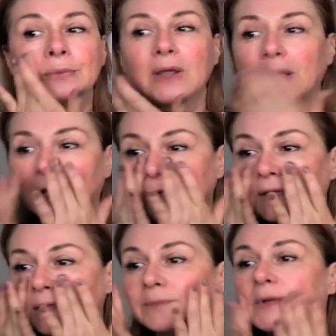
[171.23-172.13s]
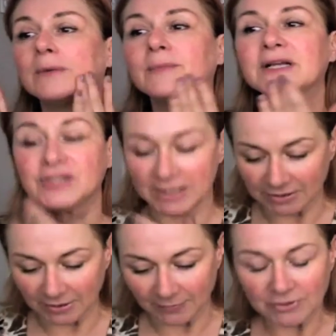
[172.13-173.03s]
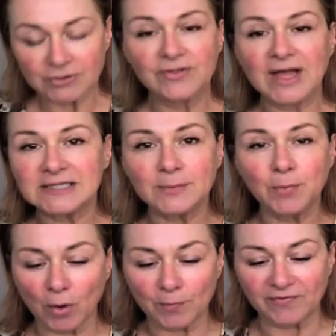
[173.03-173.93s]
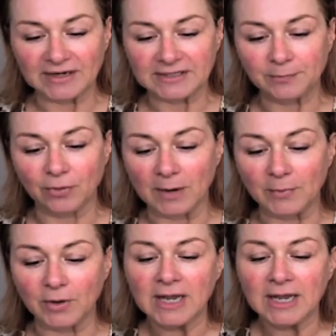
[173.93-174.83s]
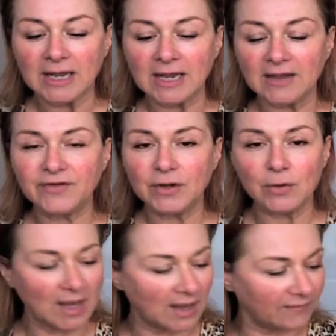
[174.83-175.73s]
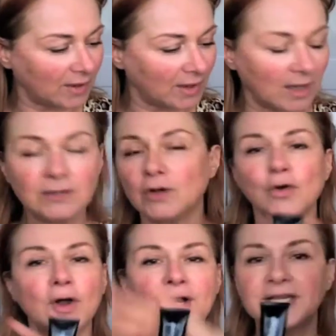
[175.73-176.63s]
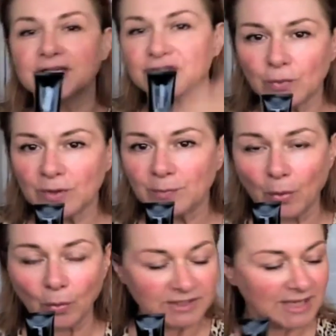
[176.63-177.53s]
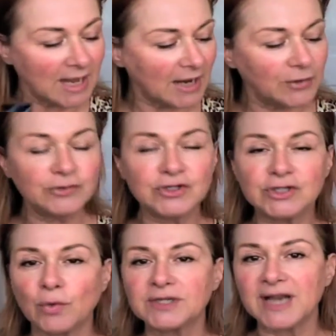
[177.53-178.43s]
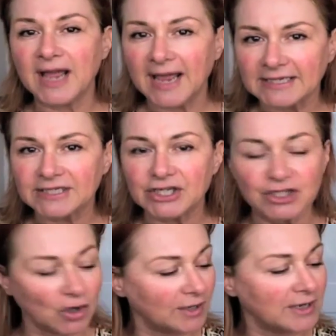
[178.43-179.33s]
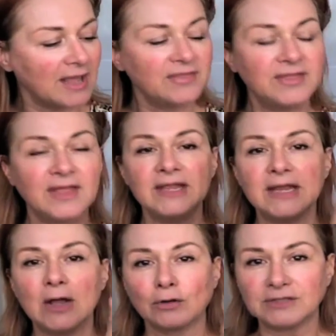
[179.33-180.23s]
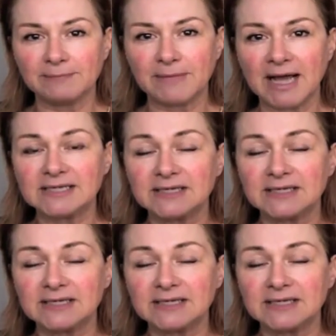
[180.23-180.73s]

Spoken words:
And a little bit on my cheeks. So that's the Pore Perfecting Primer. If you have not an issue with pores and you just want an anti-shine, then the Ultimate